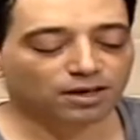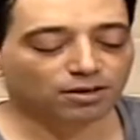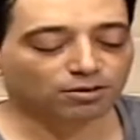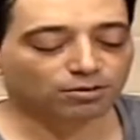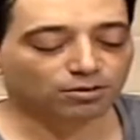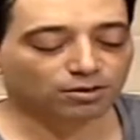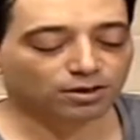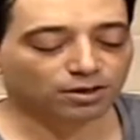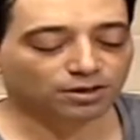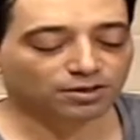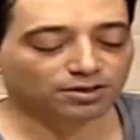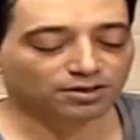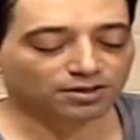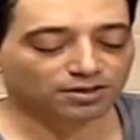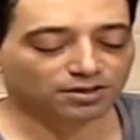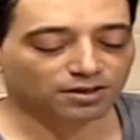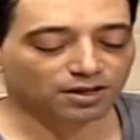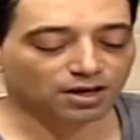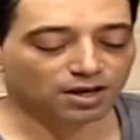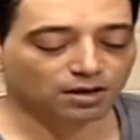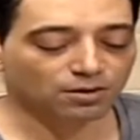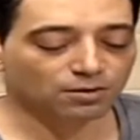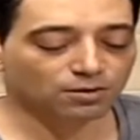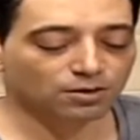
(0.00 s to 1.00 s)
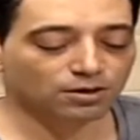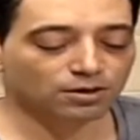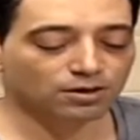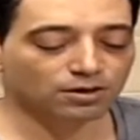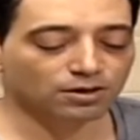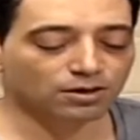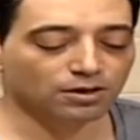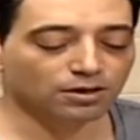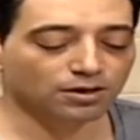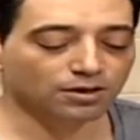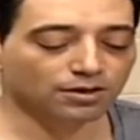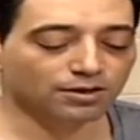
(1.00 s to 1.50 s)
it's
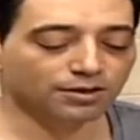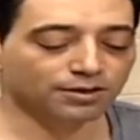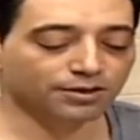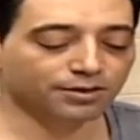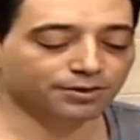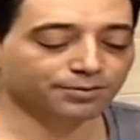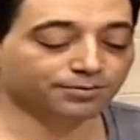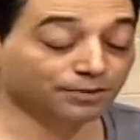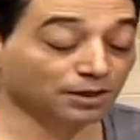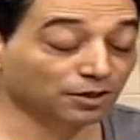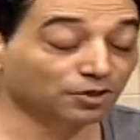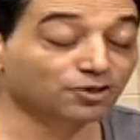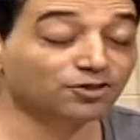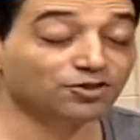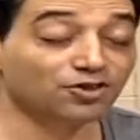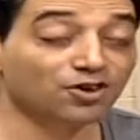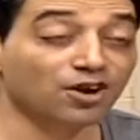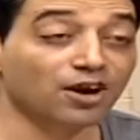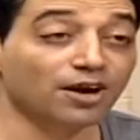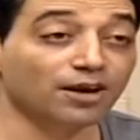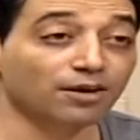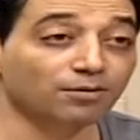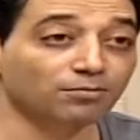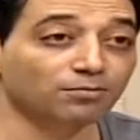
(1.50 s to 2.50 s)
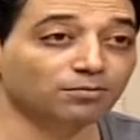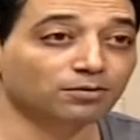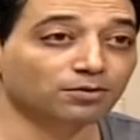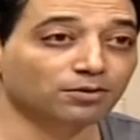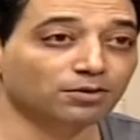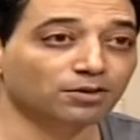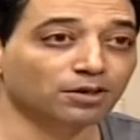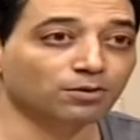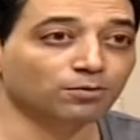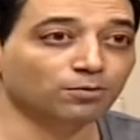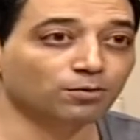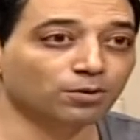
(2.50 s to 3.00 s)
it's time
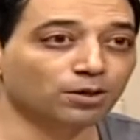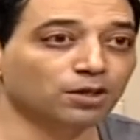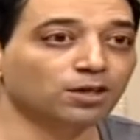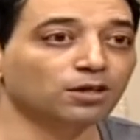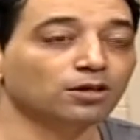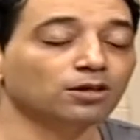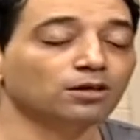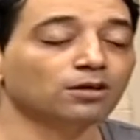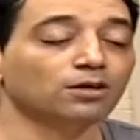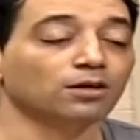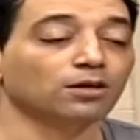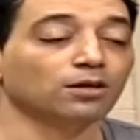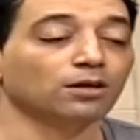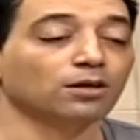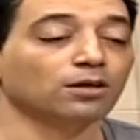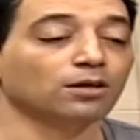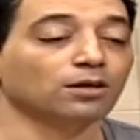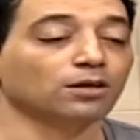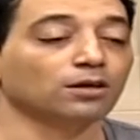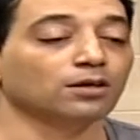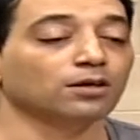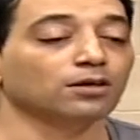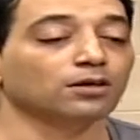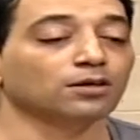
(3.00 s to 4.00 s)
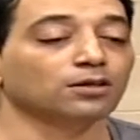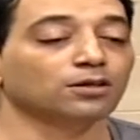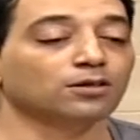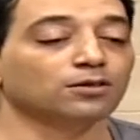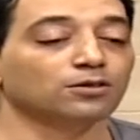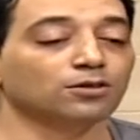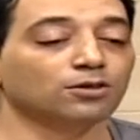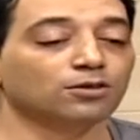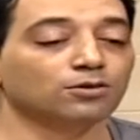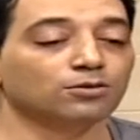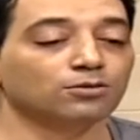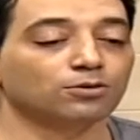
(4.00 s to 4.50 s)
that we,
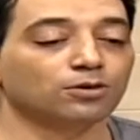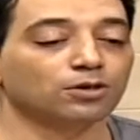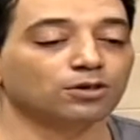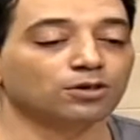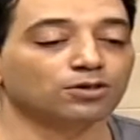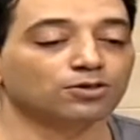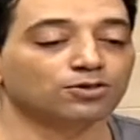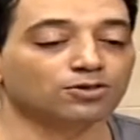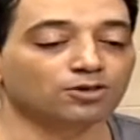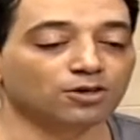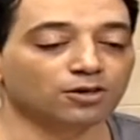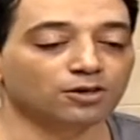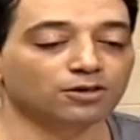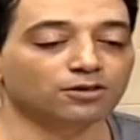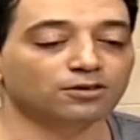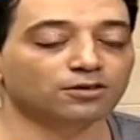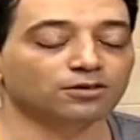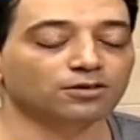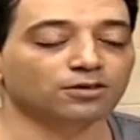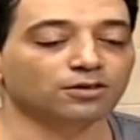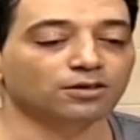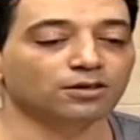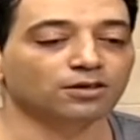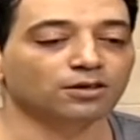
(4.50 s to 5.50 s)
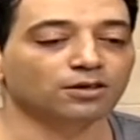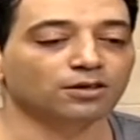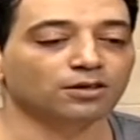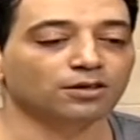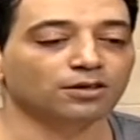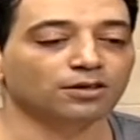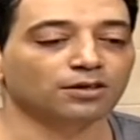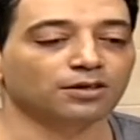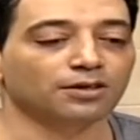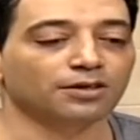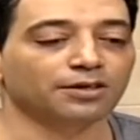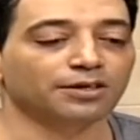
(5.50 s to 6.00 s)
start
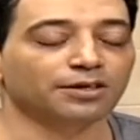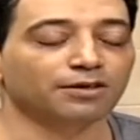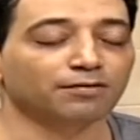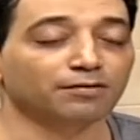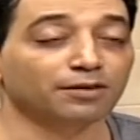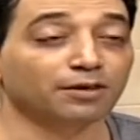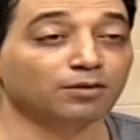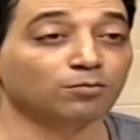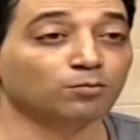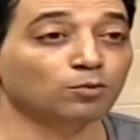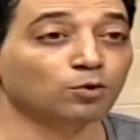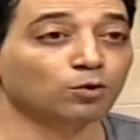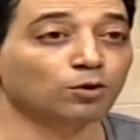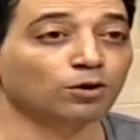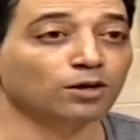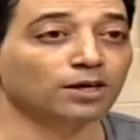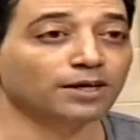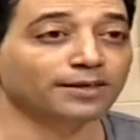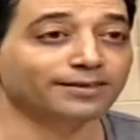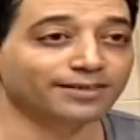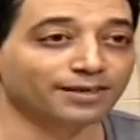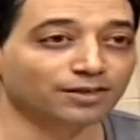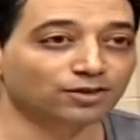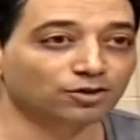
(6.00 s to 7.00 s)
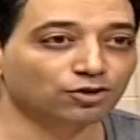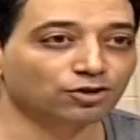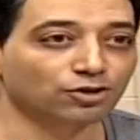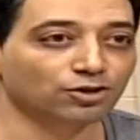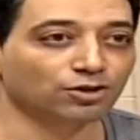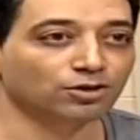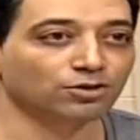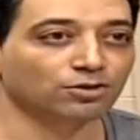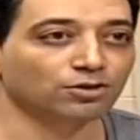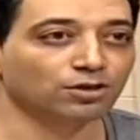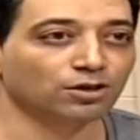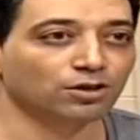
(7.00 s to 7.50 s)
giving more
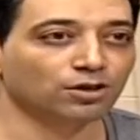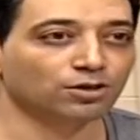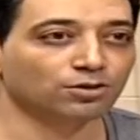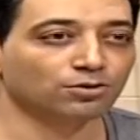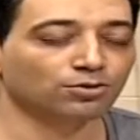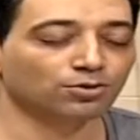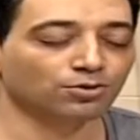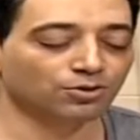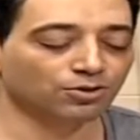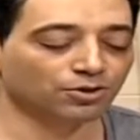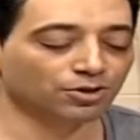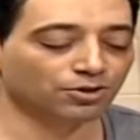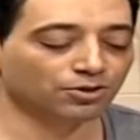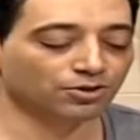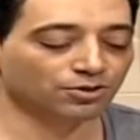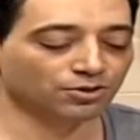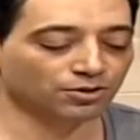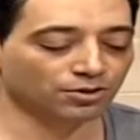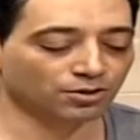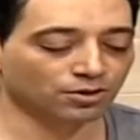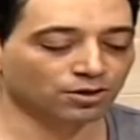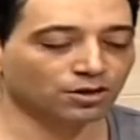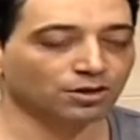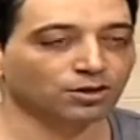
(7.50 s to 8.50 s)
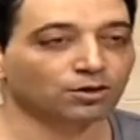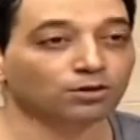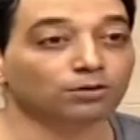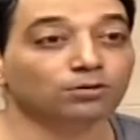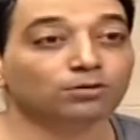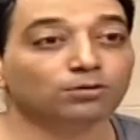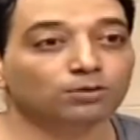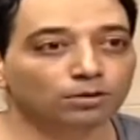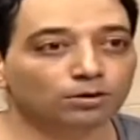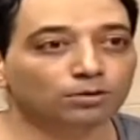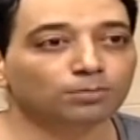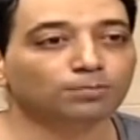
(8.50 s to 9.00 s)
attention to this
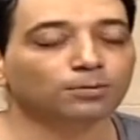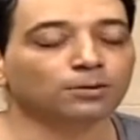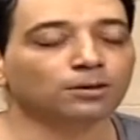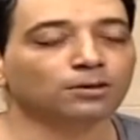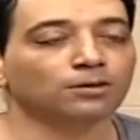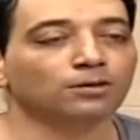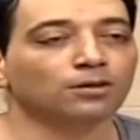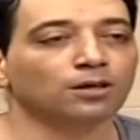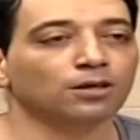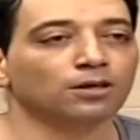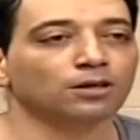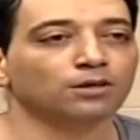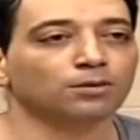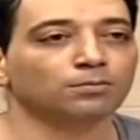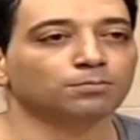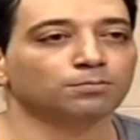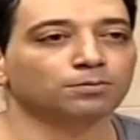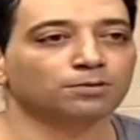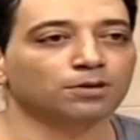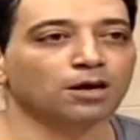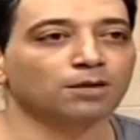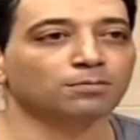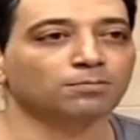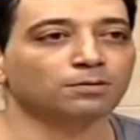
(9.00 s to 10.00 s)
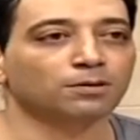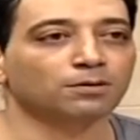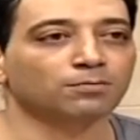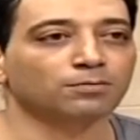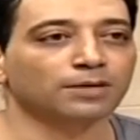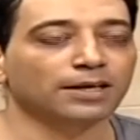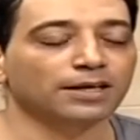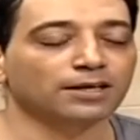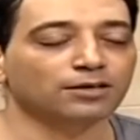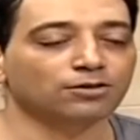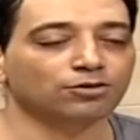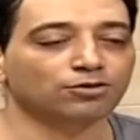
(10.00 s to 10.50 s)
global problem,
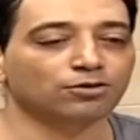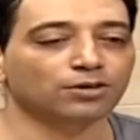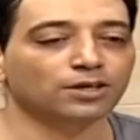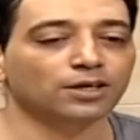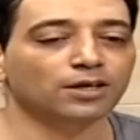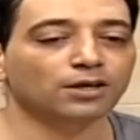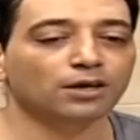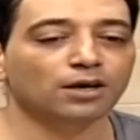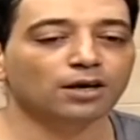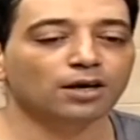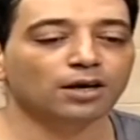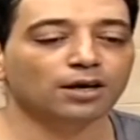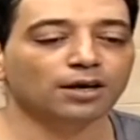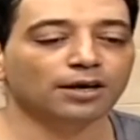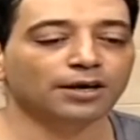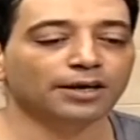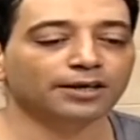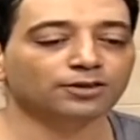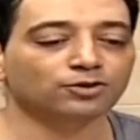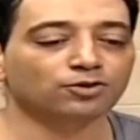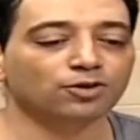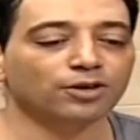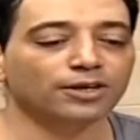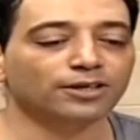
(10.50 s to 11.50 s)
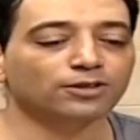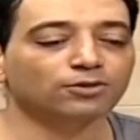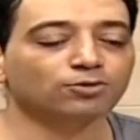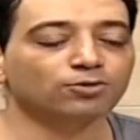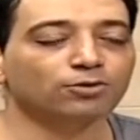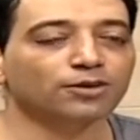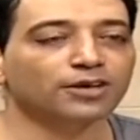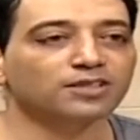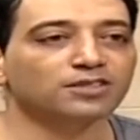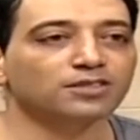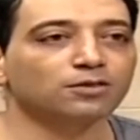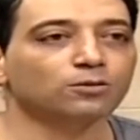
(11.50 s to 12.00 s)
actually, and try to
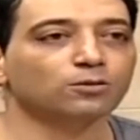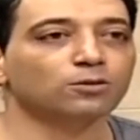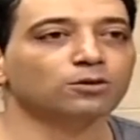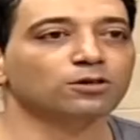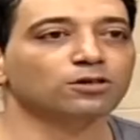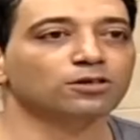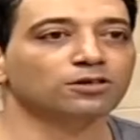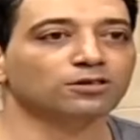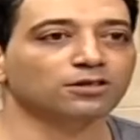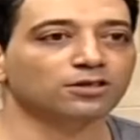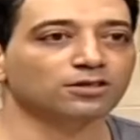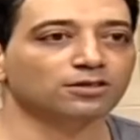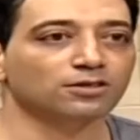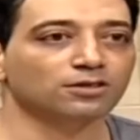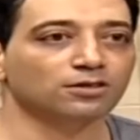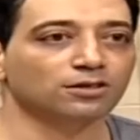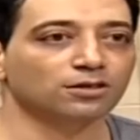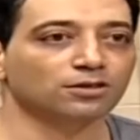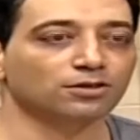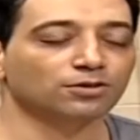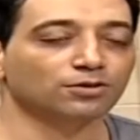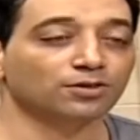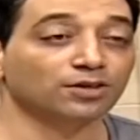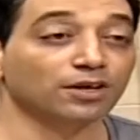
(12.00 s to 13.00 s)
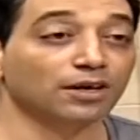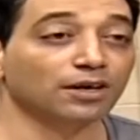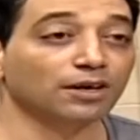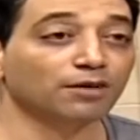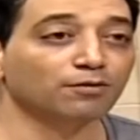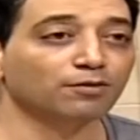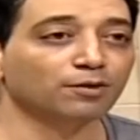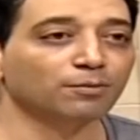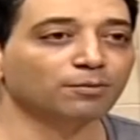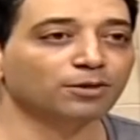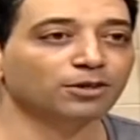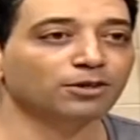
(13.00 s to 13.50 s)
raise awareness so that
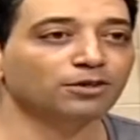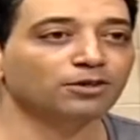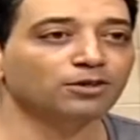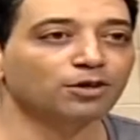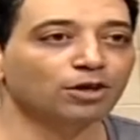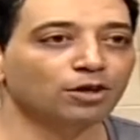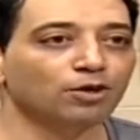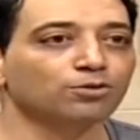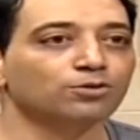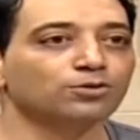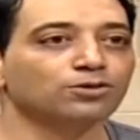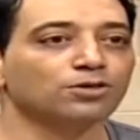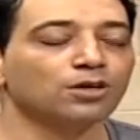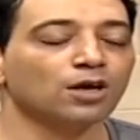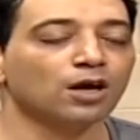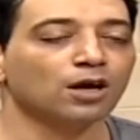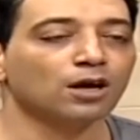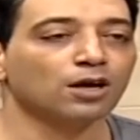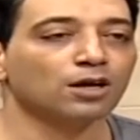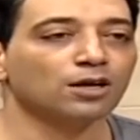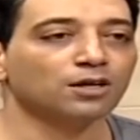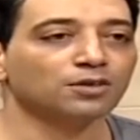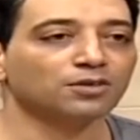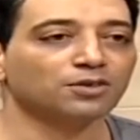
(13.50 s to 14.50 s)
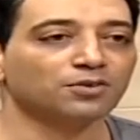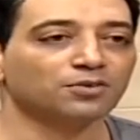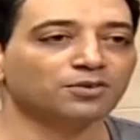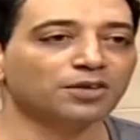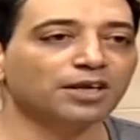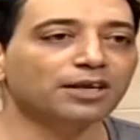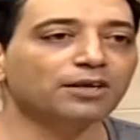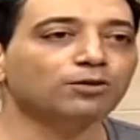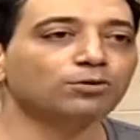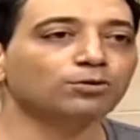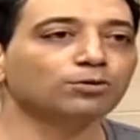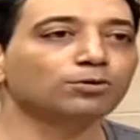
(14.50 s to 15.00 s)
everybody knows that
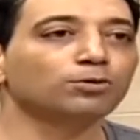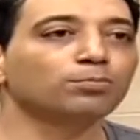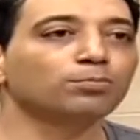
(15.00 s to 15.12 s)
they could